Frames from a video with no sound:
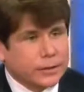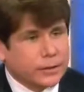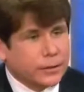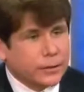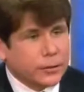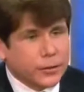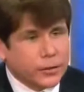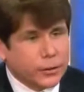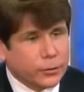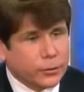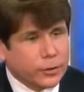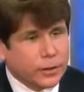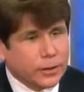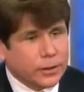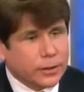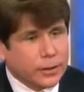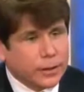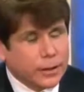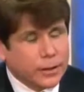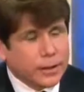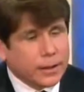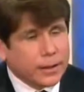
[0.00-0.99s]
You know,
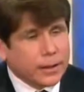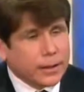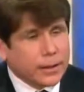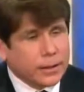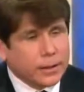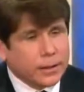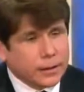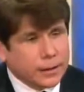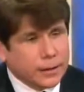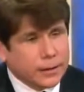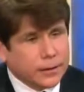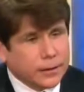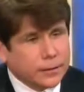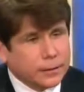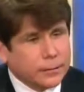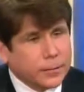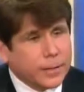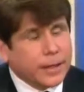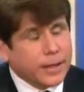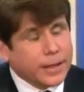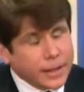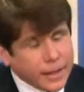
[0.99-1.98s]

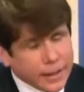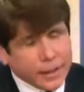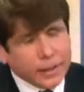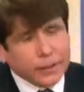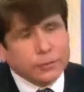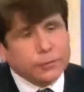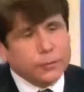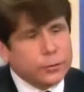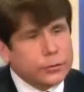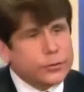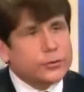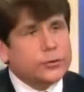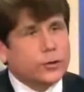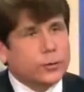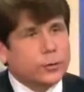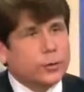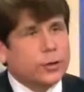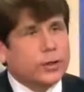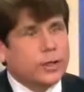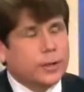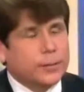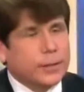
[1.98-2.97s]
and again, the full story
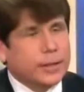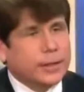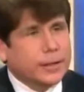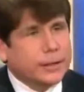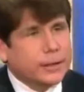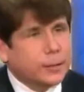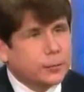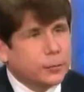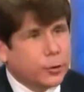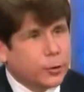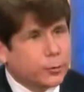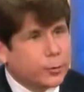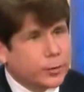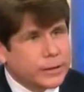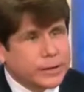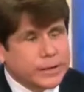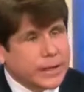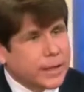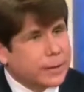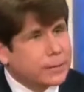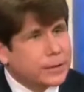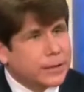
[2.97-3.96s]
will come out at the
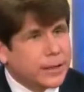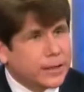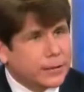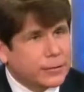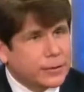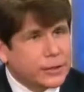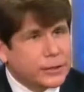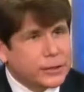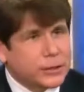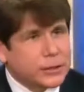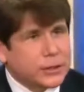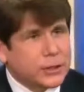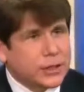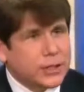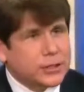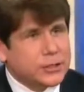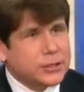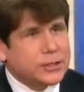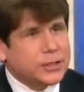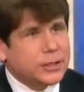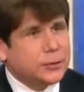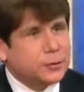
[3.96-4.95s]
appropriate time. Do you have any
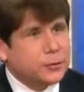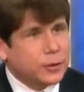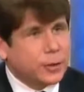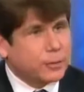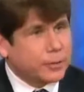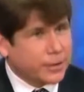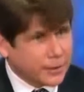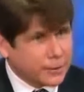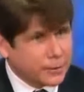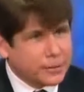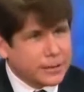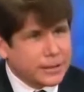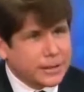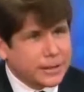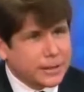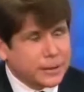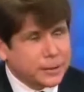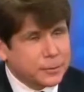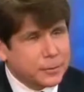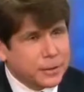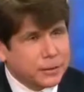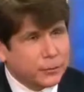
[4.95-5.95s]
suggestions on who I might have been
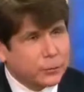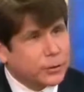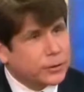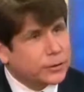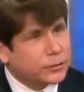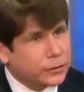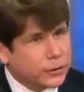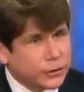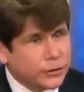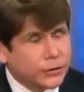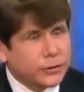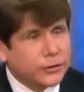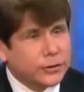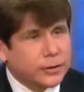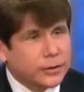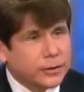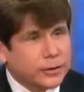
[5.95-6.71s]
thinking about? What have you heard?